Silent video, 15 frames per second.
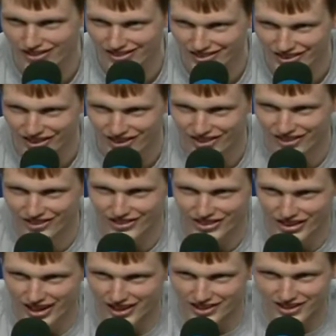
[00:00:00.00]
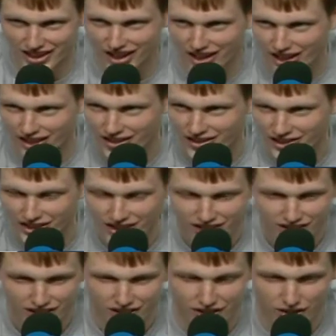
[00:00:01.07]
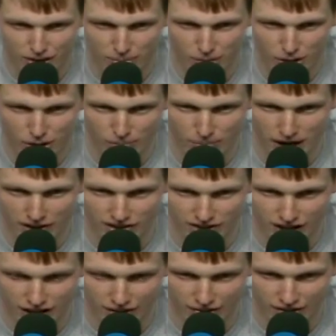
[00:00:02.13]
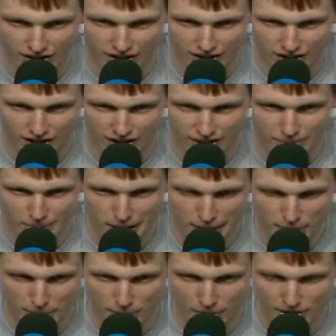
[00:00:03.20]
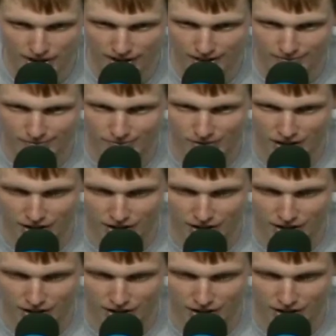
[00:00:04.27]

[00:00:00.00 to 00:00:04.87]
So, you know, I saw, you know, the ball bounce off the backboard and